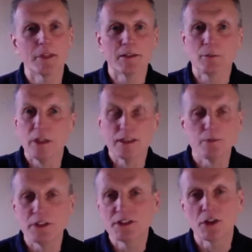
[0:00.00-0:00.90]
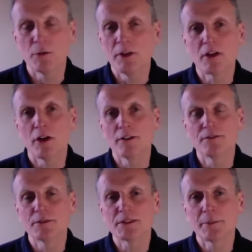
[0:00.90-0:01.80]
And we saw with Colin,
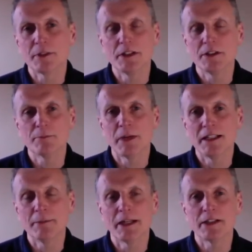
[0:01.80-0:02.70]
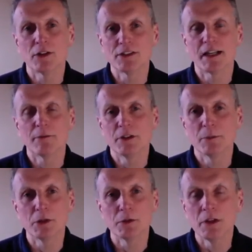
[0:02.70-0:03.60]
from somebody who could barely make contact with the
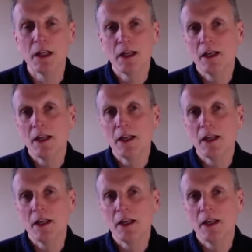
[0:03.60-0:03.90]
ball,